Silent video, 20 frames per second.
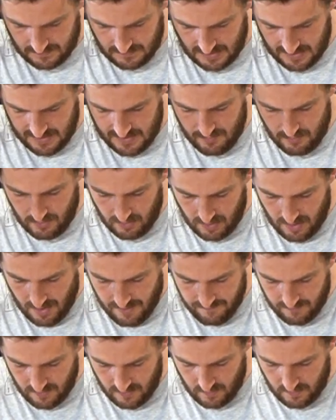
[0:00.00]
And then,
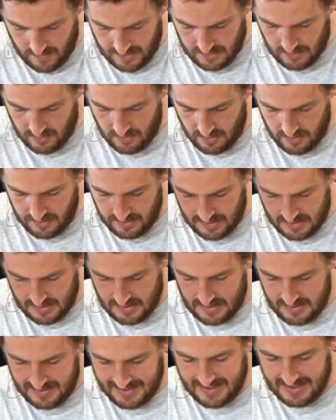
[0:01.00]
moreover, when God
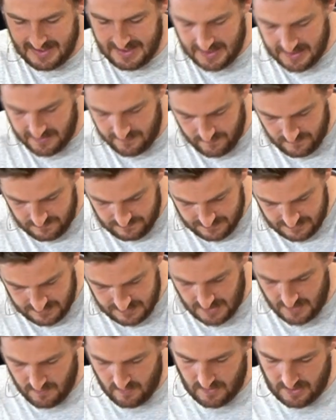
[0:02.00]
gives
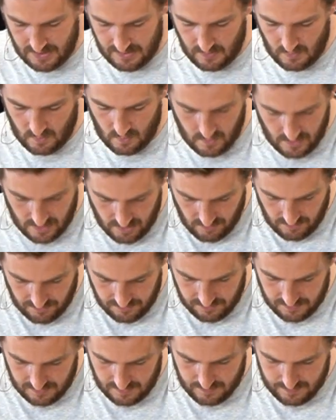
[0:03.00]
someone
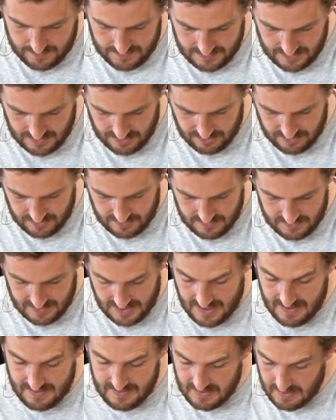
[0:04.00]
wealth and possessions
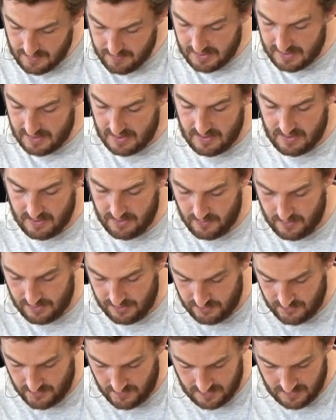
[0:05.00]
and the ability to
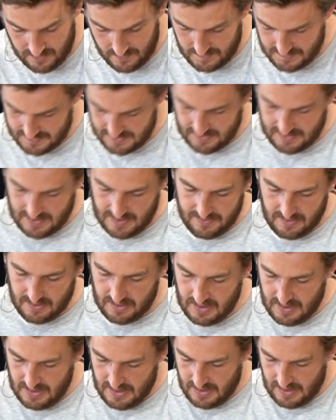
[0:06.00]
enjoy them, see that, that
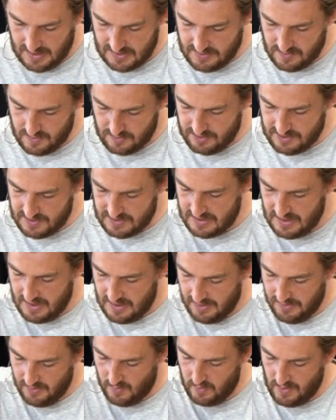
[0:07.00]
it's not just
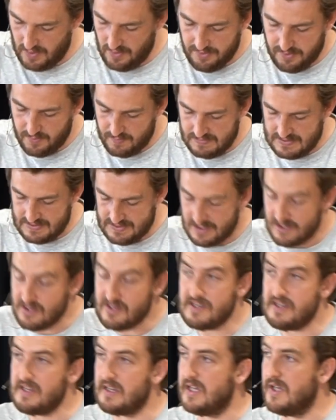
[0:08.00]
the wealth and
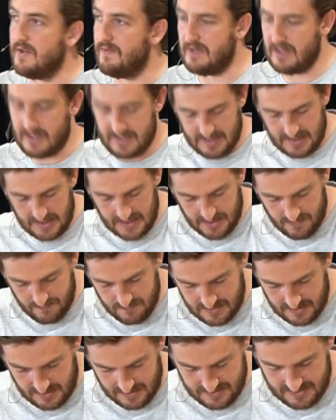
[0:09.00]
possessions He gives us, He
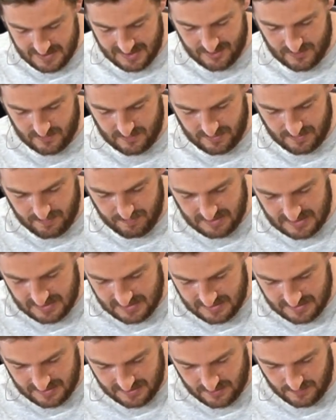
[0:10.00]
gives us the actual
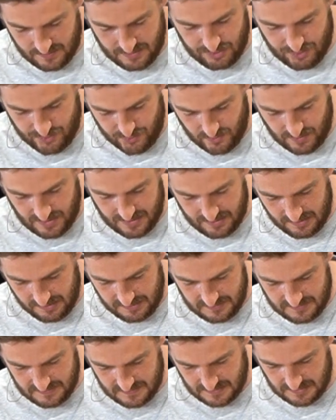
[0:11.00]
ability to enjoy
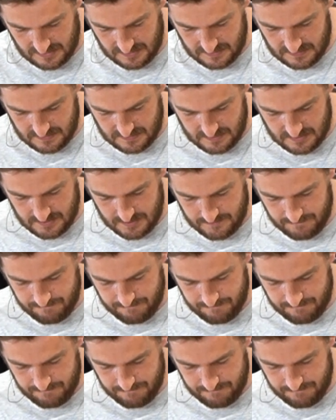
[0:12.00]
those things.